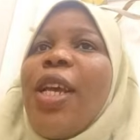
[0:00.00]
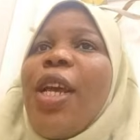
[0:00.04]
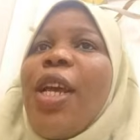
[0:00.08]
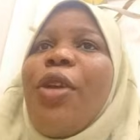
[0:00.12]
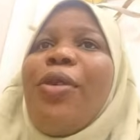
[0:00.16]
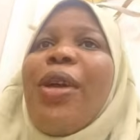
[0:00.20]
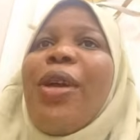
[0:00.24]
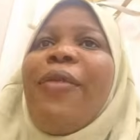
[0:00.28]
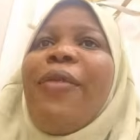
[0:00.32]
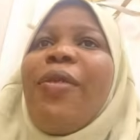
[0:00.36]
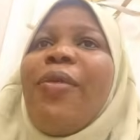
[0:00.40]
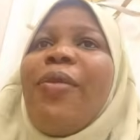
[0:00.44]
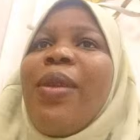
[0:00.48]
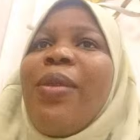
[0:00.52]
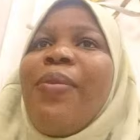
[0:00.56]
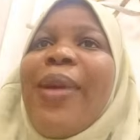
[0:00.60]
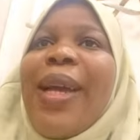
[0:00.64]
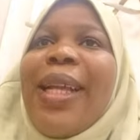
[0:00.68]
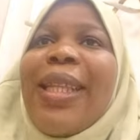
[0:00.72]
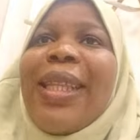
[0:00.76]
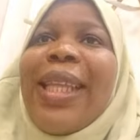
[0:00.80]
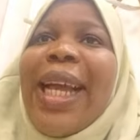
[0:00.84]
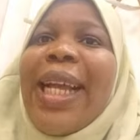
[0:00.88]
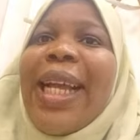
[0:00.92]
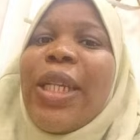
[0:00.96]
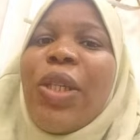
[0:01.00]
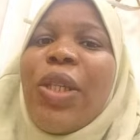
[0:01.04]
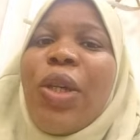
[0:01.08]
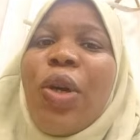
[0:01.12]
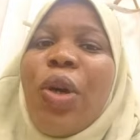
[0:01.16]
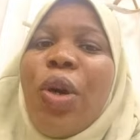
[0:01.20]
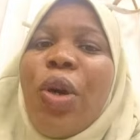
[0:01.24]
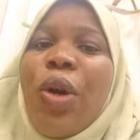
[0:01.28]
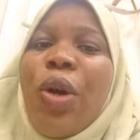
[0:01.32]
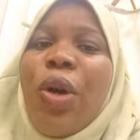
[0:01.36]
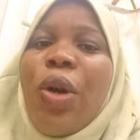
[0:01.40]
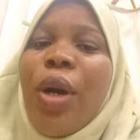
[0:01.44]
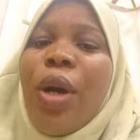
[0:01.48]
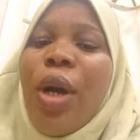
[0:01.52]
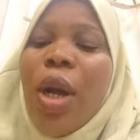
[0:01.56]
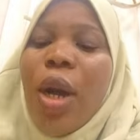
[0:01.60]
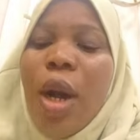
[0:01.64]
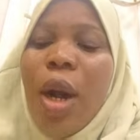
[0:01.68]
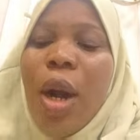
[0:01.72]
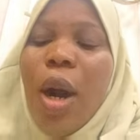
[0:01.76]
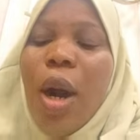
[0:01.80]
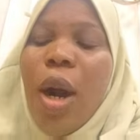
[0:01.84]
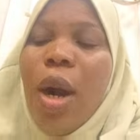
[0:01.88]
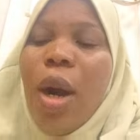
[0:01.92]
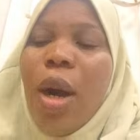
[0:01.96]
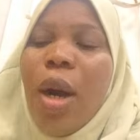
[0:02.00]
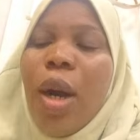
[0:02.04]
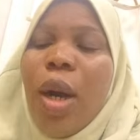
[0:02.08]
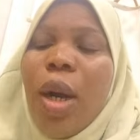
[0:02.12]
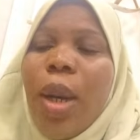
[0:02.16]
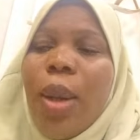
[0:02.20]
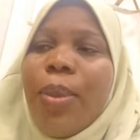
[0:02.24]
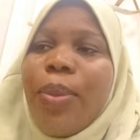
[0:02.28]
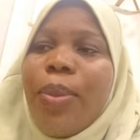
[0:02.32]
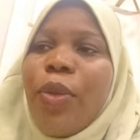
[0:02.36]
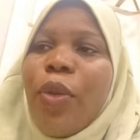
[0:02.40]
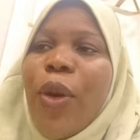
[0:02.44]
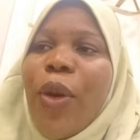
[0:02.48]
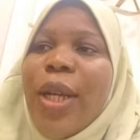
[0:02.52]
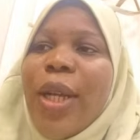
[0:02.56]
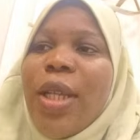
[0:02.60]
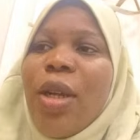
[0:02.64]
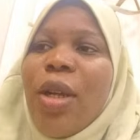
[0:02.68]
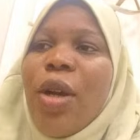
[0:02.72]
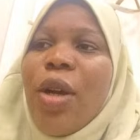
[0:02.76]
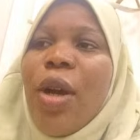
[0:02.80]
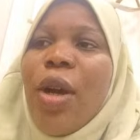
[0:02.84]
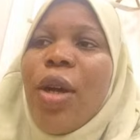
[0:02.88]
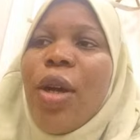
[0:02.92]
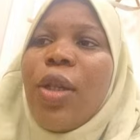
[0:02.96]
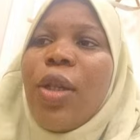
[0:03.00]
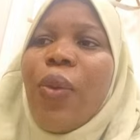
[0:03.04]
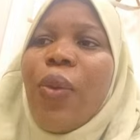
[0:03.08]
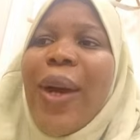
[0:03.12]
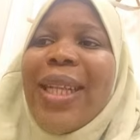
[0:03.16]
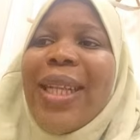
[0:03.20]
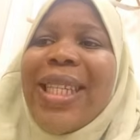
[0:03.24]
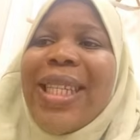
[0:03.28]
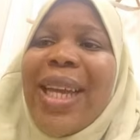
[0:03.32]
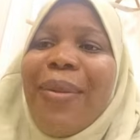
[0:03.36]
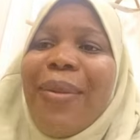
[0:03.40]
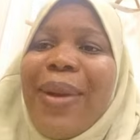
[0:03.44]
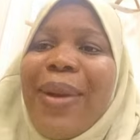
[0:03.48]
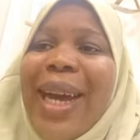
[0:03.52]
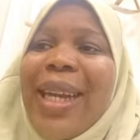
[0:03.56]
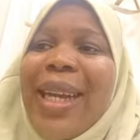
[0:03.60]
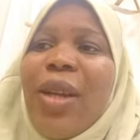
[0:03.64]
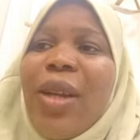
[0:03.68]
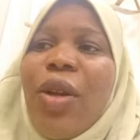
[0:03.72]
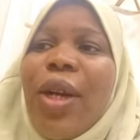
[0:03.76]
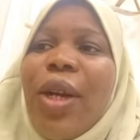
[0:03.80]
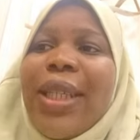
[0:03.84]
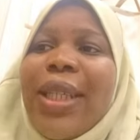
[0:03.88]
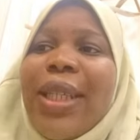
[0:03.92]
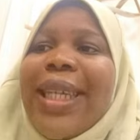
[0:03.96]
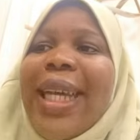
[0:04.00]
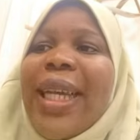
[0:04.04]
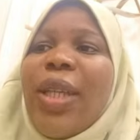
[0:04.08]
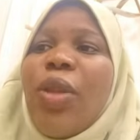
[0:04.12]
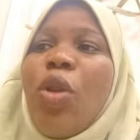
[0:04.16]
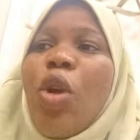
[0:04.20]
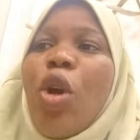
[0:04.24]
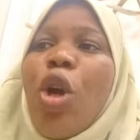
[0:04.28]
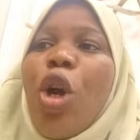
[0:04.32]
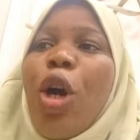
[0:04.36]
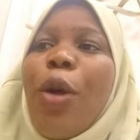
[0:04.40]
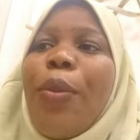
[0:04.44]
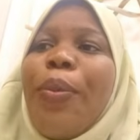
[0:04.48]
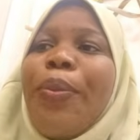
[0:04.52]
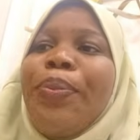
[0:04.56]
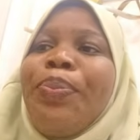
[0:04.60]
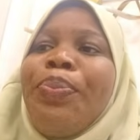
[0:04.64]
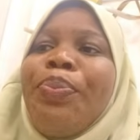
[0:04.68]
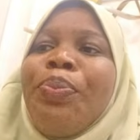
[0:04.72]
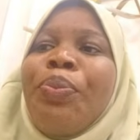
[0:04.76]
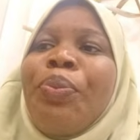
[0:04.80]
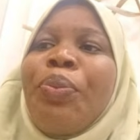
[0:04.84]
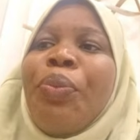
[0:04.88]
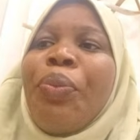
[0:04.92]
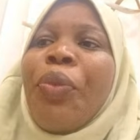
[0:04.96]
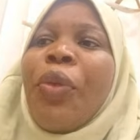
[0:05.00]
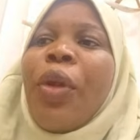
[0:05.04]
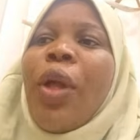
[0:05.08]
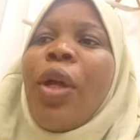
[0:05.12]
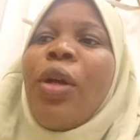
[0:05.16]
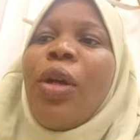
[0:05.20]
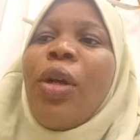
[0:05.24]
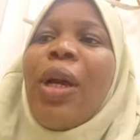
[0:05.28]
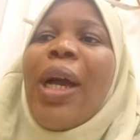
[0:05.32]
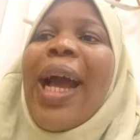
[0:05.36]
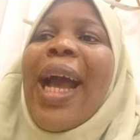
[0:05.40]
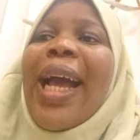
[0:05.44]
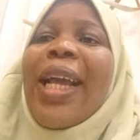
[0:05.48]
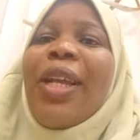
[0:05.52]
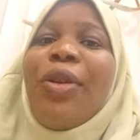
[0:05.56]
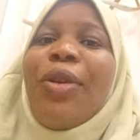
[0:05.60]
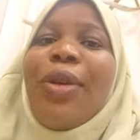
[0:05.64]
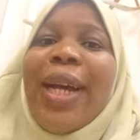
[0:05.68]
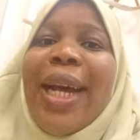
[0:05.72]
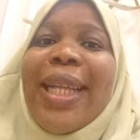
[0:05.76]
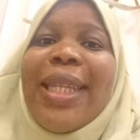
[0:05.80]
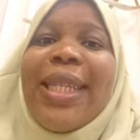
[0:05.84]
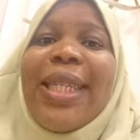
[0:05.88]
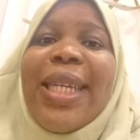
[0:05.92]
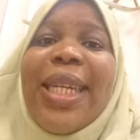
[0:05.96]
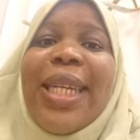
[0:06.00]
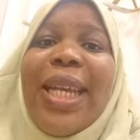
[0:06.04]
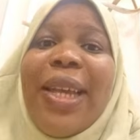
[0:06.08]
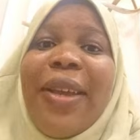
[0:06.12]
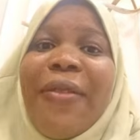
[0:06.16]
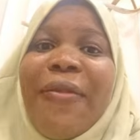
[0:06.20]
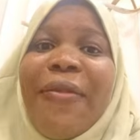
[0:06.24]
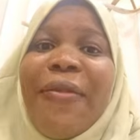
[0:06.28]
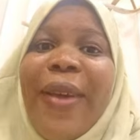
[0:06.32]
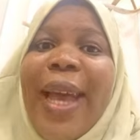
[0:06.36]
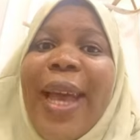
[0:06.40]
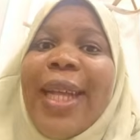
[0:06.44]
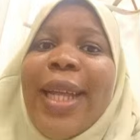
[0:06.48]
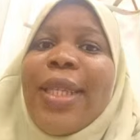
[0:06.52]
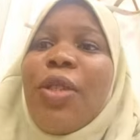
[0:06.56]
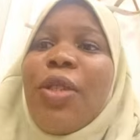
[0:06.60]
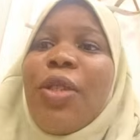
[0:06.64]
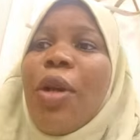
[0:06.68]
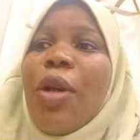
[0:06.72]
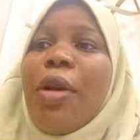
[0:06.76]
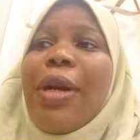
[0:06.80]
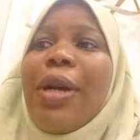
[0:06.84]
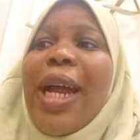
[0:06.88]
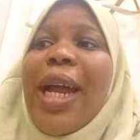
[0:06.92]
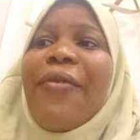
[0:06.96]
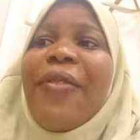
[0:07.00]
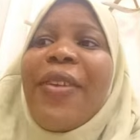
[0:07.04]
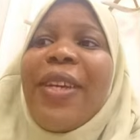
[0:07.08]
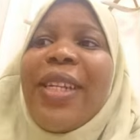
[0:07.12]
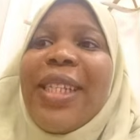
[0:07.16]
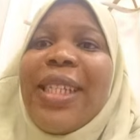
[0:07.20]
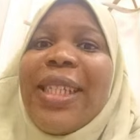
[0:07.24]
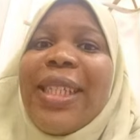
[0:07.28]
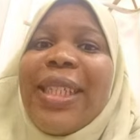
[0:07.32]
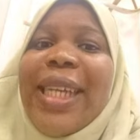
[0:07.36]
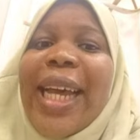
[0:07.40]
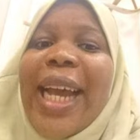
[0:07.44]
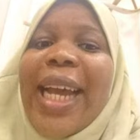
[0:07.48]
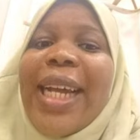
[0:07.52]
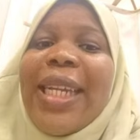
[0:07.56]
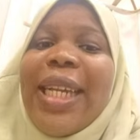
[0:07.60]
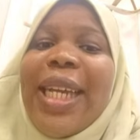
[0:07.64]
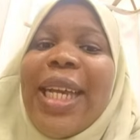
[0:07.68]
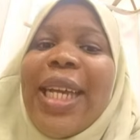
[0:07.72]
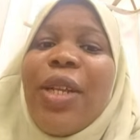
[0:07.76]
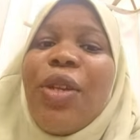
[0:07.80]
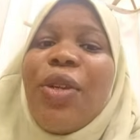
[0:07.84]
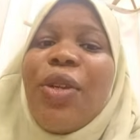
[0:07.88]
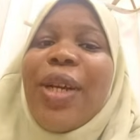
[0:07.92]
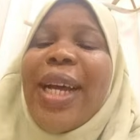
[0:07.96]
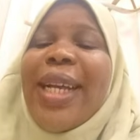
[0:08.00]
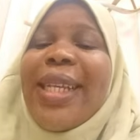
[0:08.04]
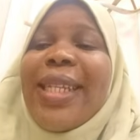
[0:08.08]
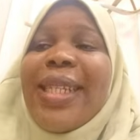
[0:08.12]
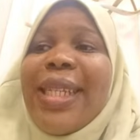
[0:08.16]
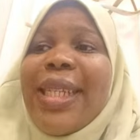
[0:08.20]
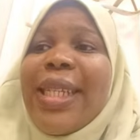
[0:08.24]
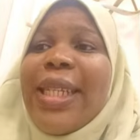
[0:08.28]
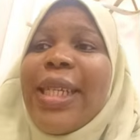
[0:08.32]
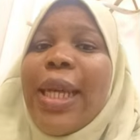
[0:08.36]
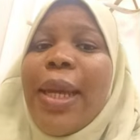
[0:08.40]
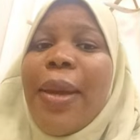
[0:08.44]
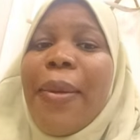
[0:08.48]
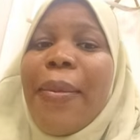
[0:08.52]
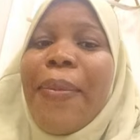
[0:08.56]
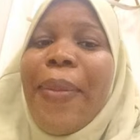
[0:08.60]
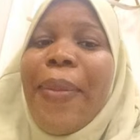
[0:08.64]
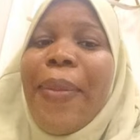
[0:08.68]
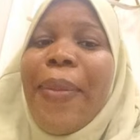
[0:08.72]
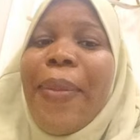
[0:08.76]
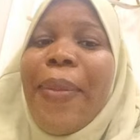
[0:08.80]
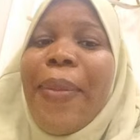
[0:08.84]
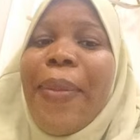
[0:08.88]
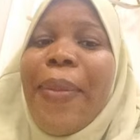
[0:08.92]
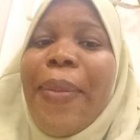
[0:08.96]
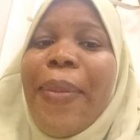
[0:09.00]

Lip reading: You have implemented your what's it called, WhatsApp catalog setup, and you can see the effect. Your graphic designing, you can see the impact.